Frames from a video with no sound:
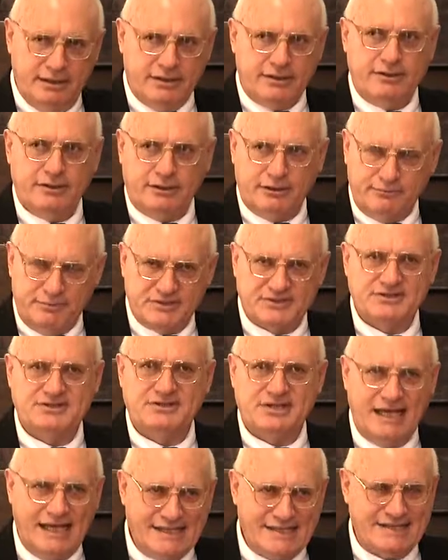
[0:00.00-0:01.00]
God was
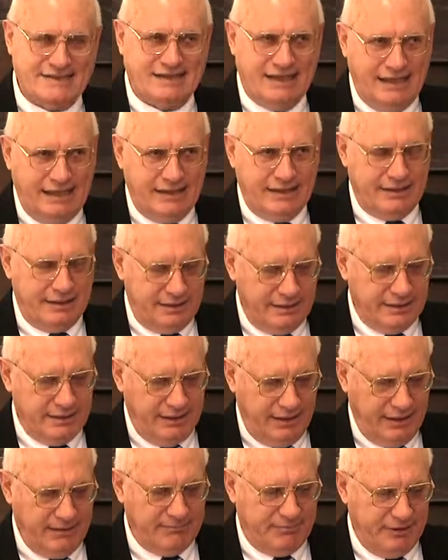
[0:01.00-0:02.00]
testing
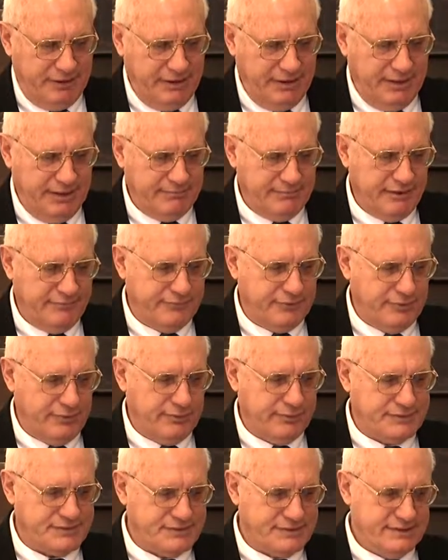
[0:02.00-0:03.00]
Abraham, of
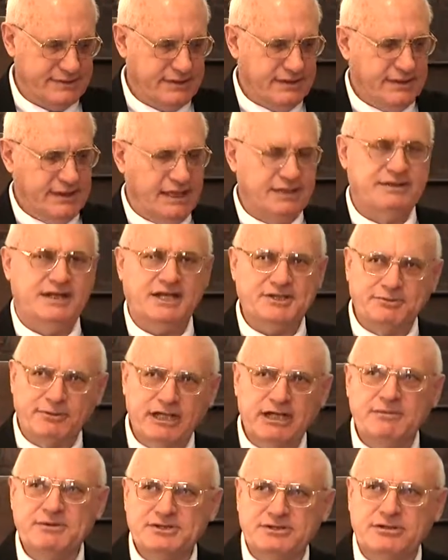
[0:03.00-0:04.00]
course. And that's what
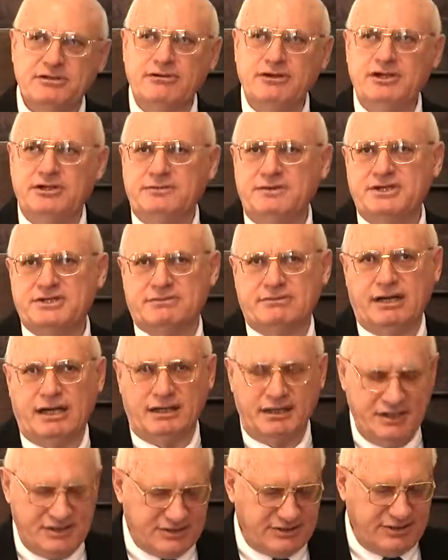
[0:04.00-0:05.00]
he was doing to Israel.
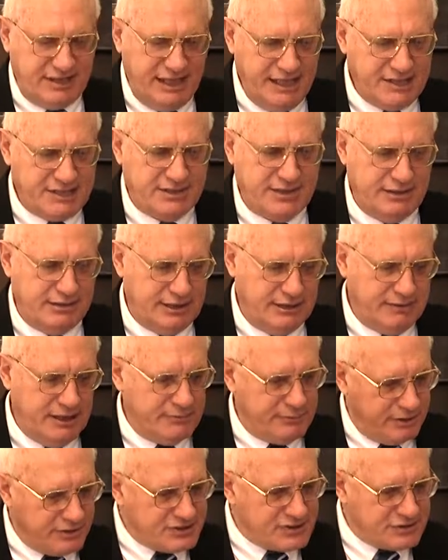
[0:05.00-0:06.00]
He's testing them. He
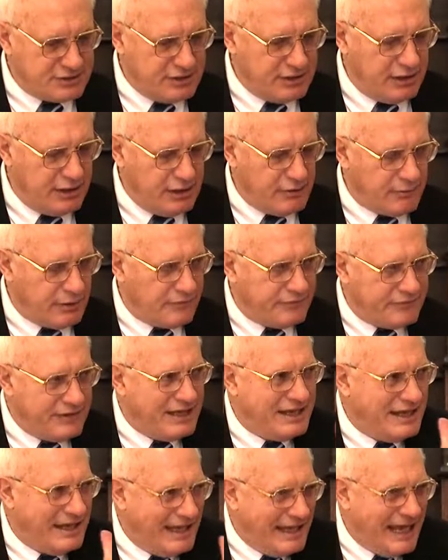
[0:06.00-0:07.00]
wants to know what
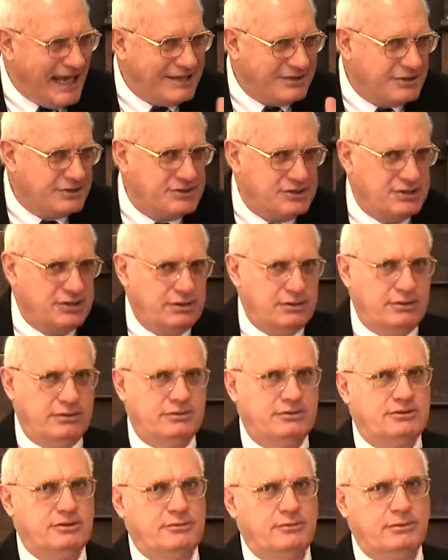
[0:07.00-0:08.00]
their attitude
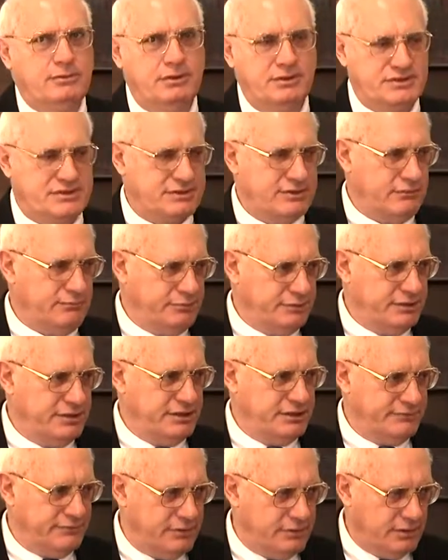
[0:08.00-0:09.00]
towards the word
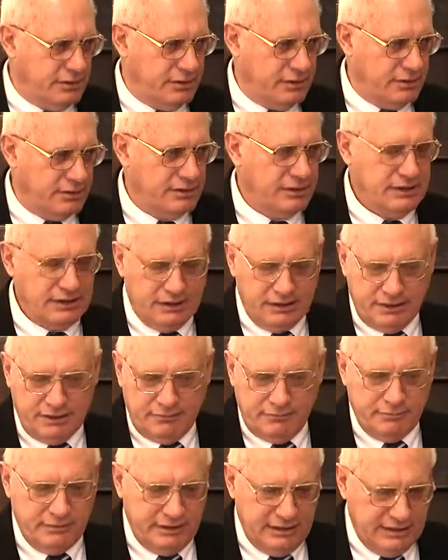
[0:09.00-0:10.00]
of God
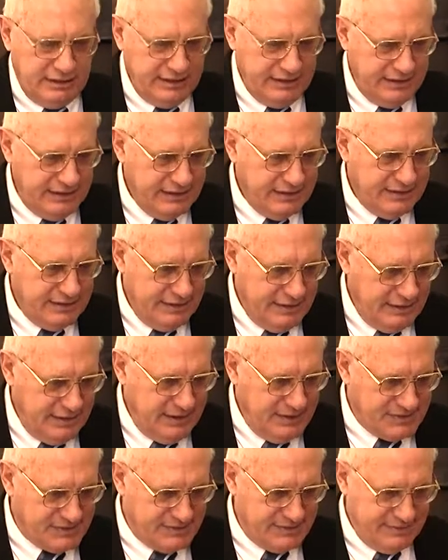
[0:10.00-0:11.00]
really
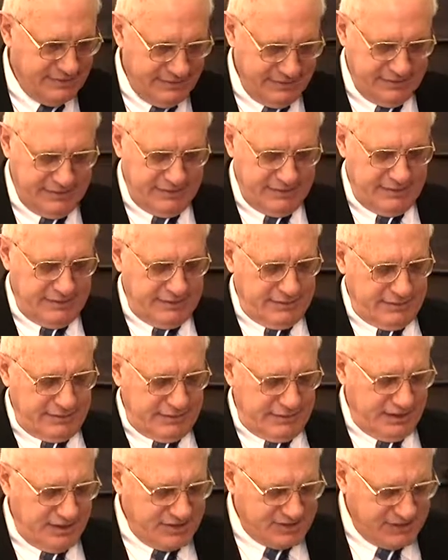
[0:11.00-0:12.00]
is.
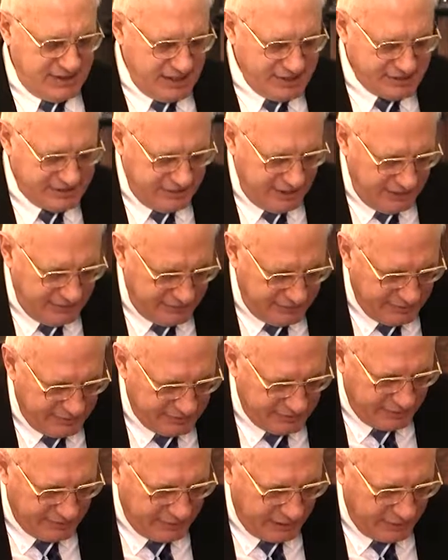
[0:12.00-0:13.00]
And it says there that, that